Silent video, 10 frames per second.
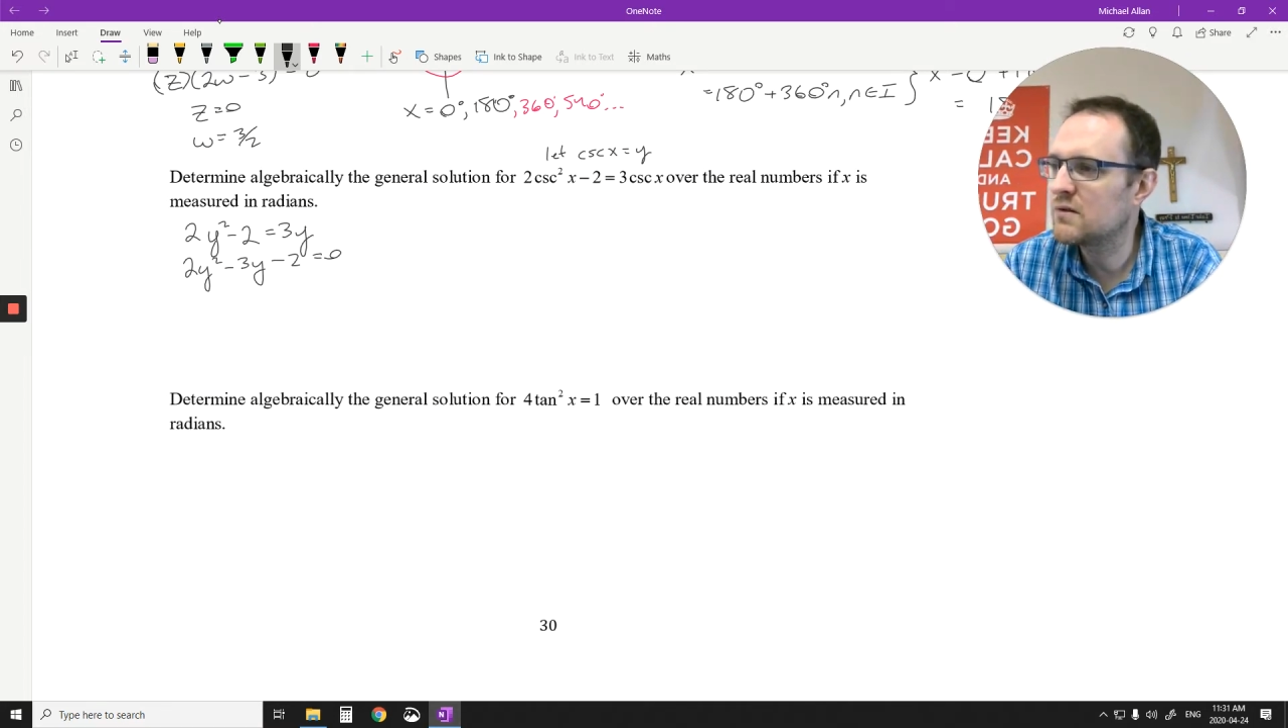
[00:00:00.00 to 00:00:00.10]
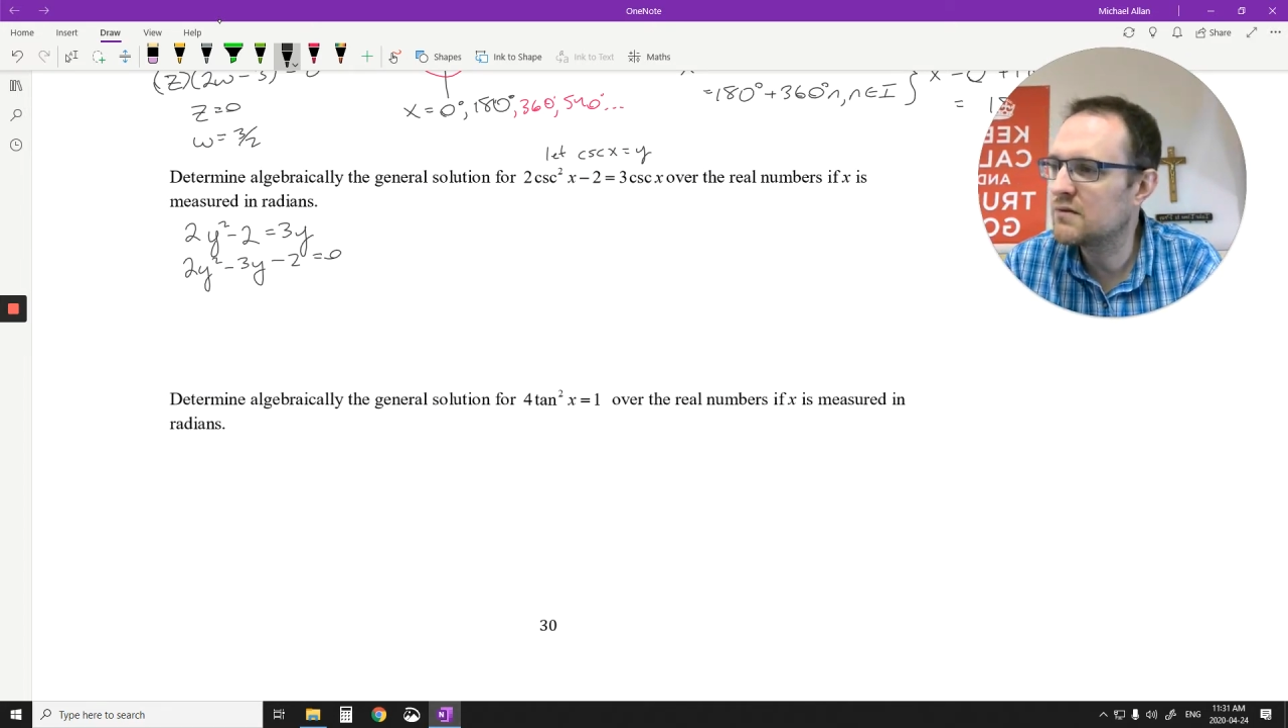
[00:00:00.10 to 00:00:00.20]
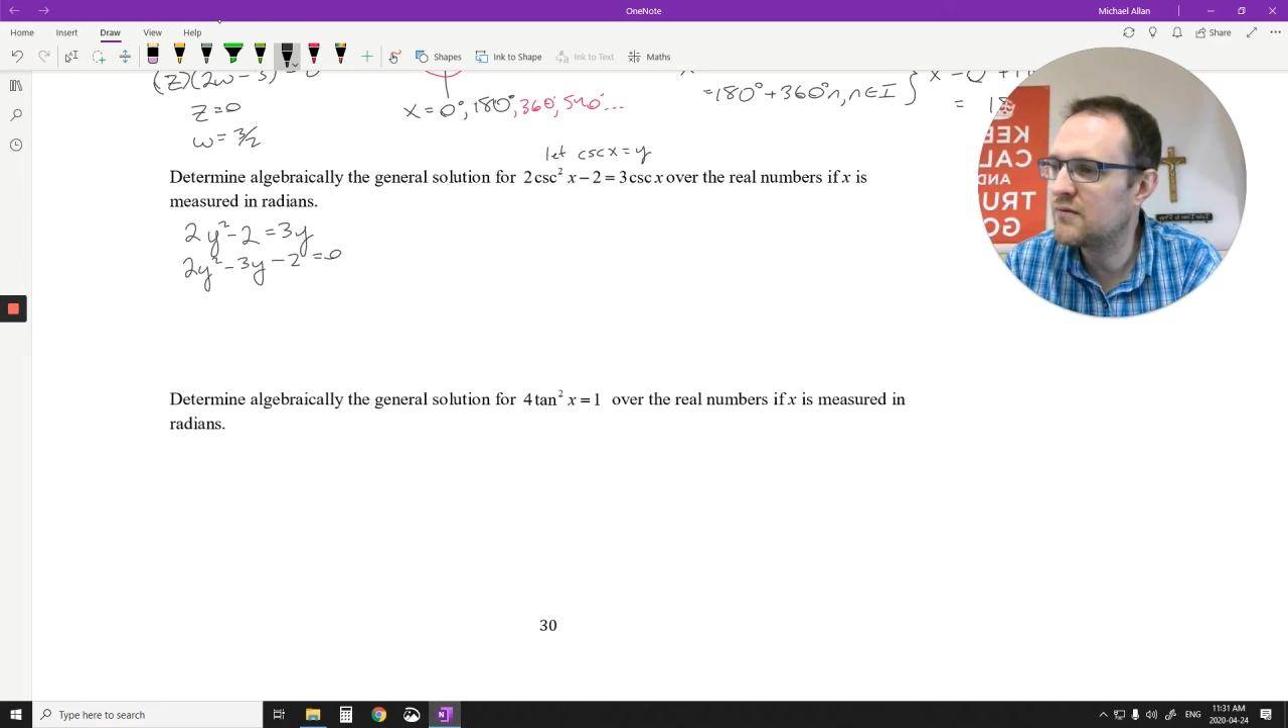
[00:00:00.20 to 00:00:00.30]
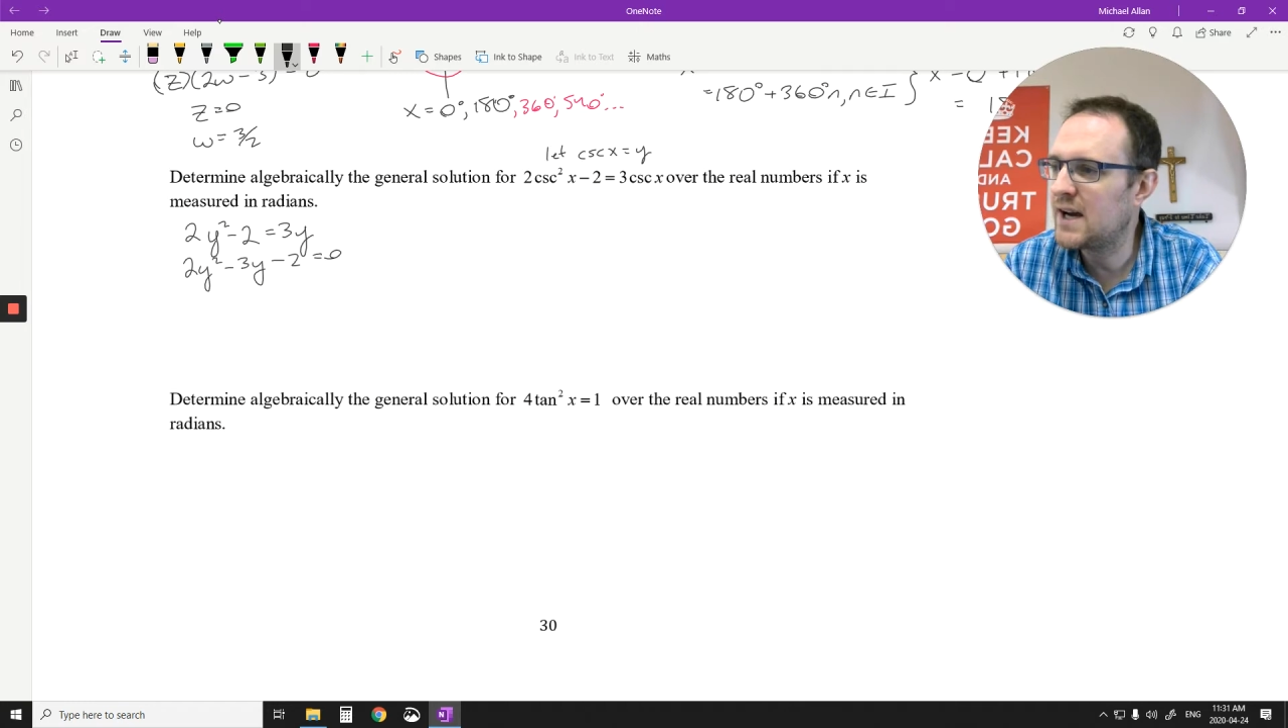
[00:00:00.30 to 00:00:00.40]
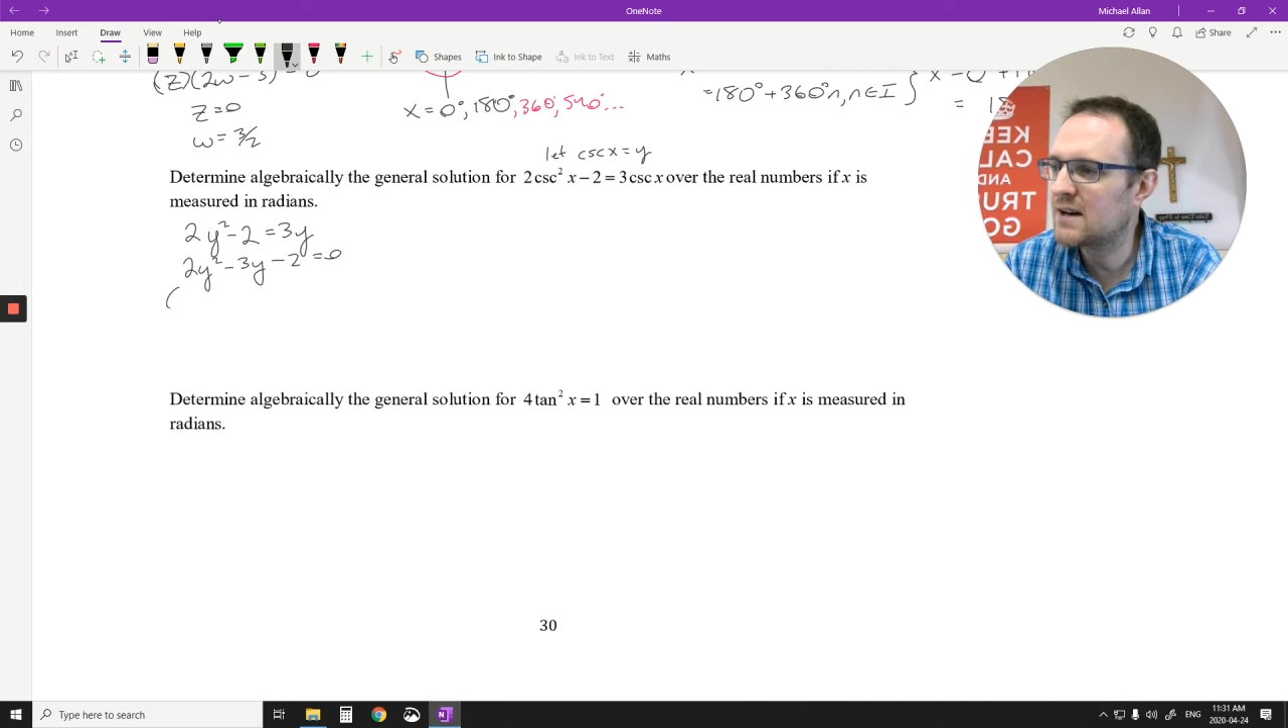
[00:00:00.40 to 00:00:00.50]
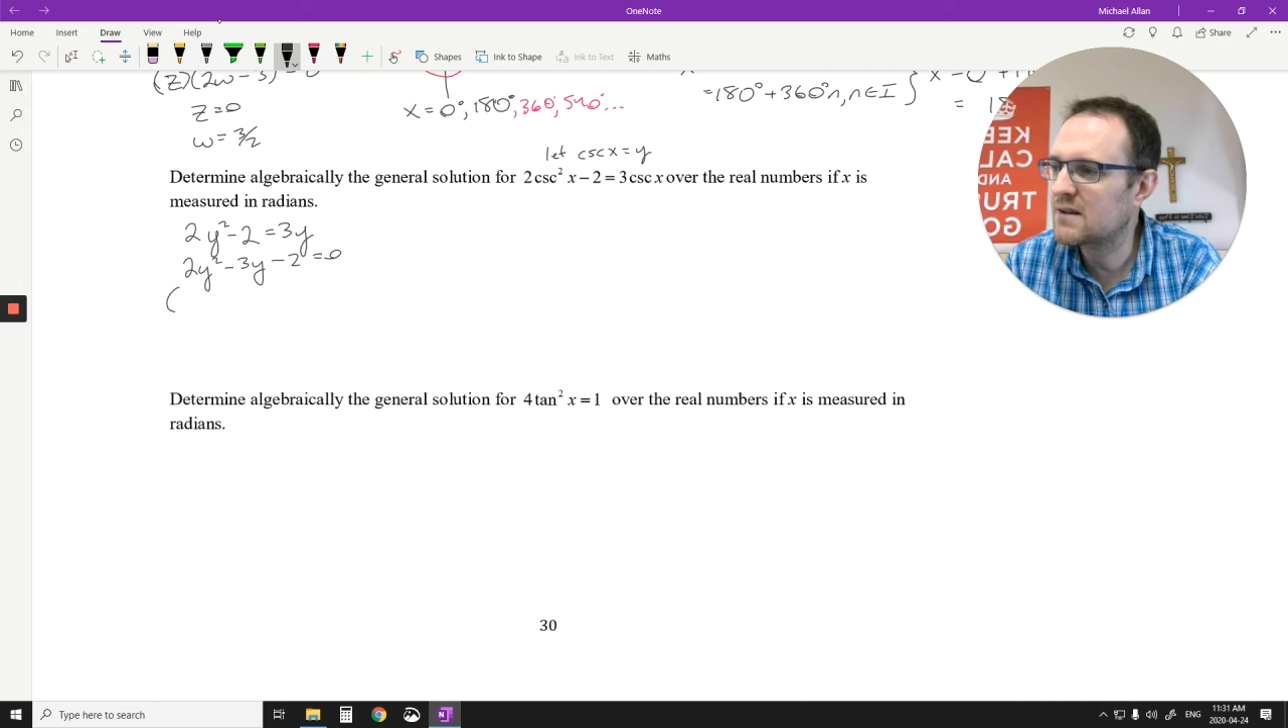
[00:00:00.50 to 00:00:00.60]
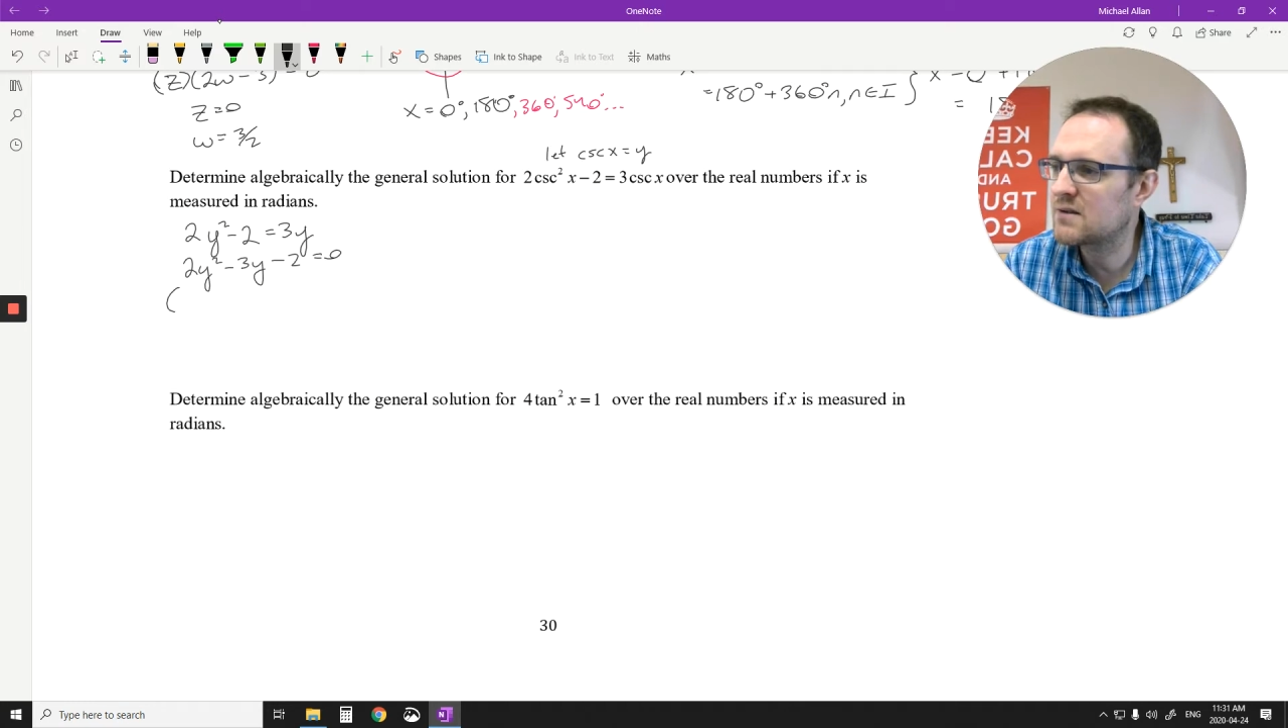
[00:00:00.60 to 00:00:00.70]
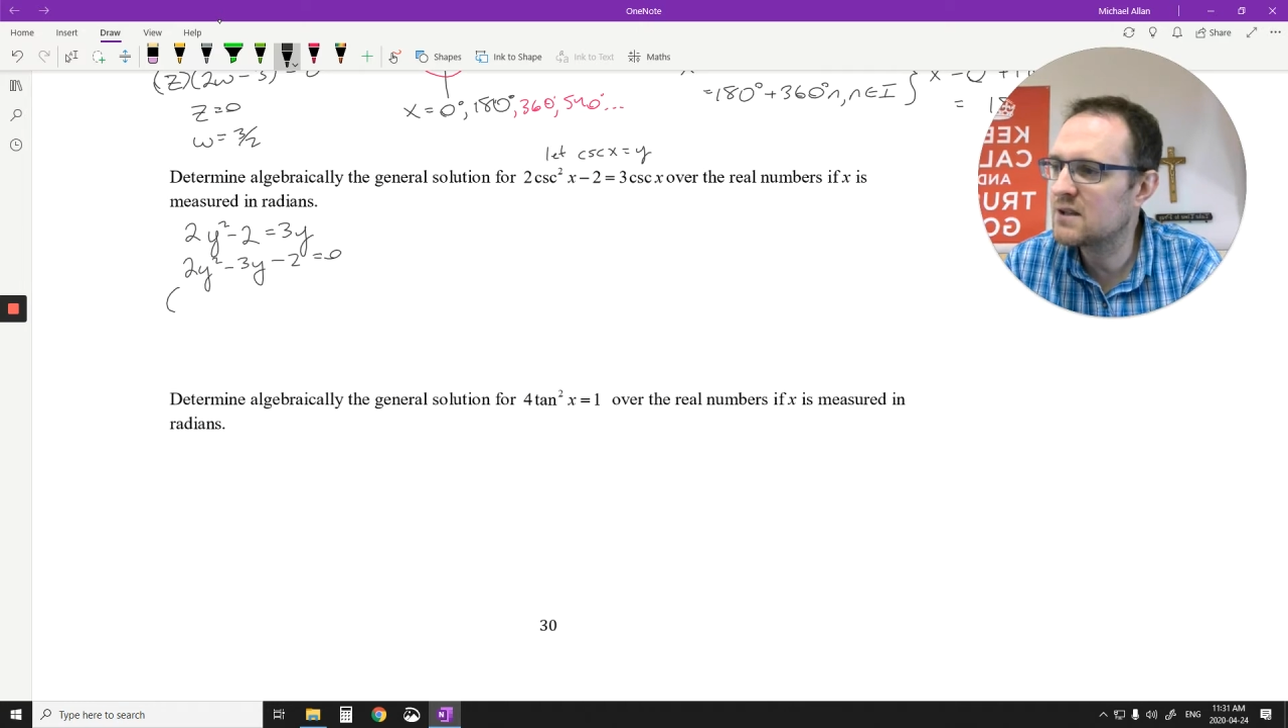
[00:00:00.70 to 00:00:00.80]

factor